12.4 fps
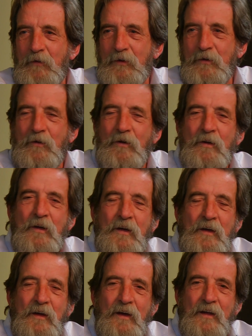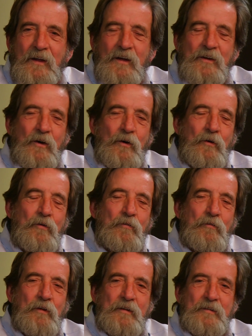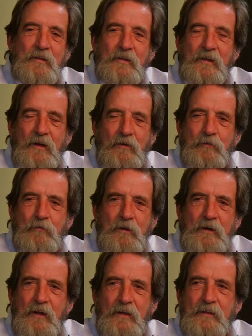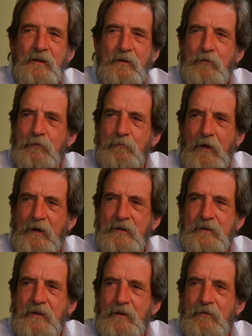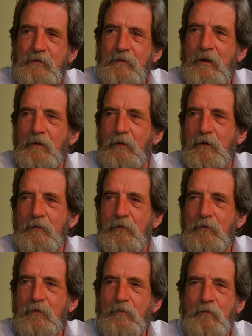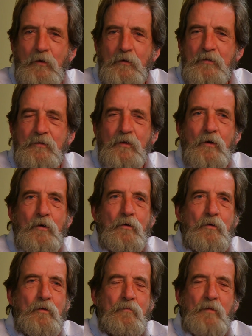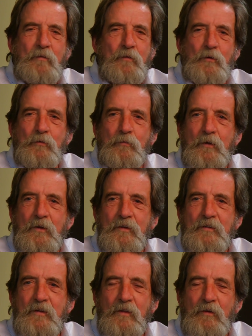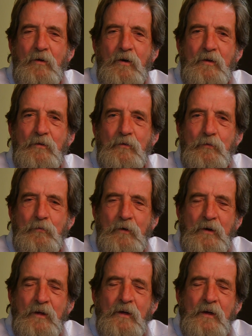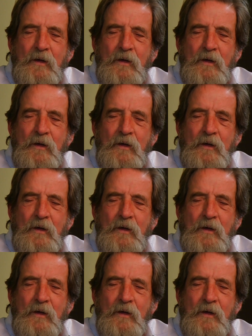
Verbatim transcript: What you're going to, and I know recently I was reading, I think it was Bennington, it was that article in the Rolling Stone, or maybe it was one of these other articles oh, where